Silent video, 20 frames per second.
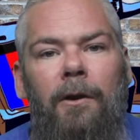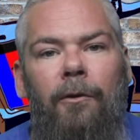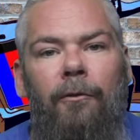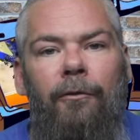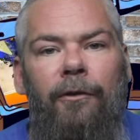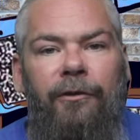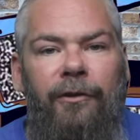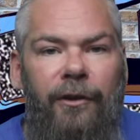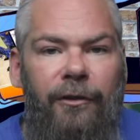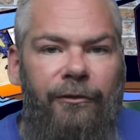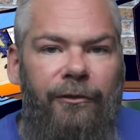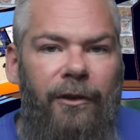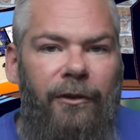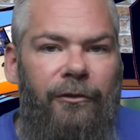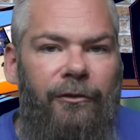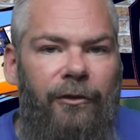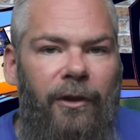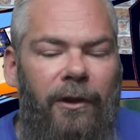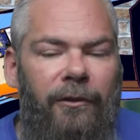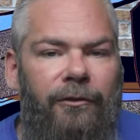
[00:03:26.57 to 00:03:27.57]

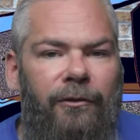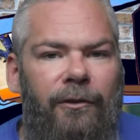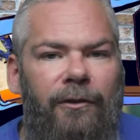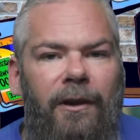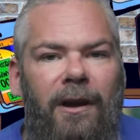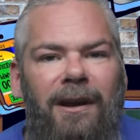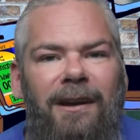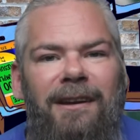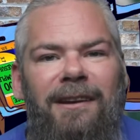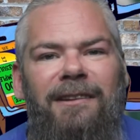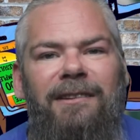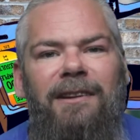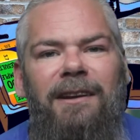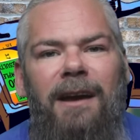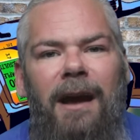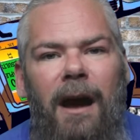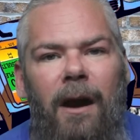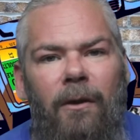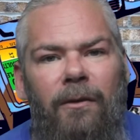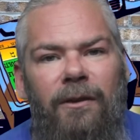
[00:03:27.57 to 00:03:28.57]
Resistance tests are done to
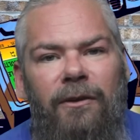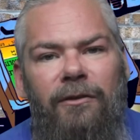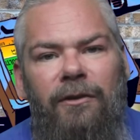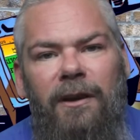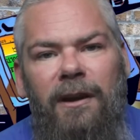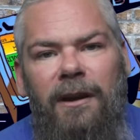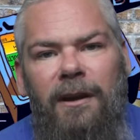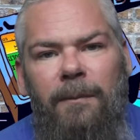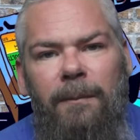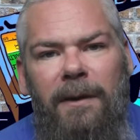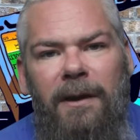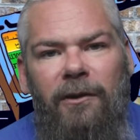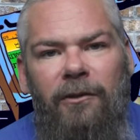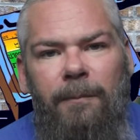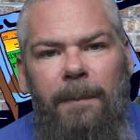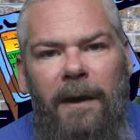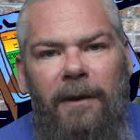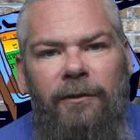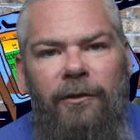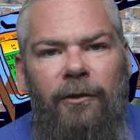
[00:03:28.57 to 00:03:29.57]
see how this ink can be
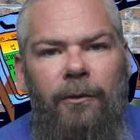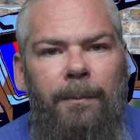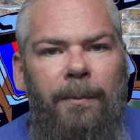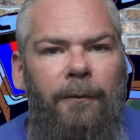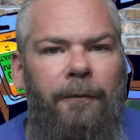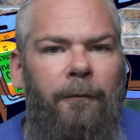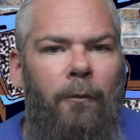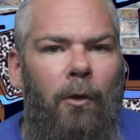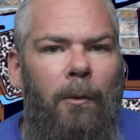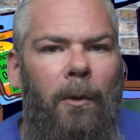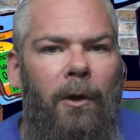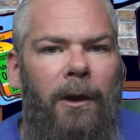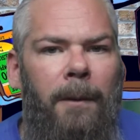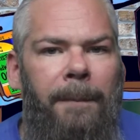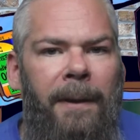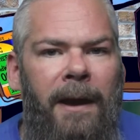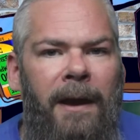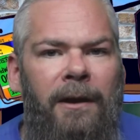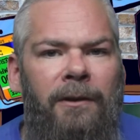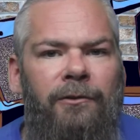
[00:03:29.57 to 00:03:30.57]
expected to perform on
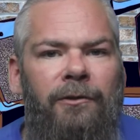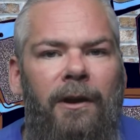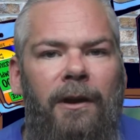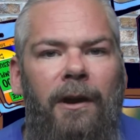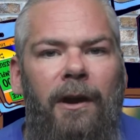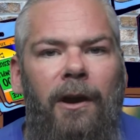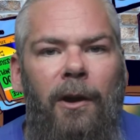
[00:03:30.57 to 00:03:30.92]
a page,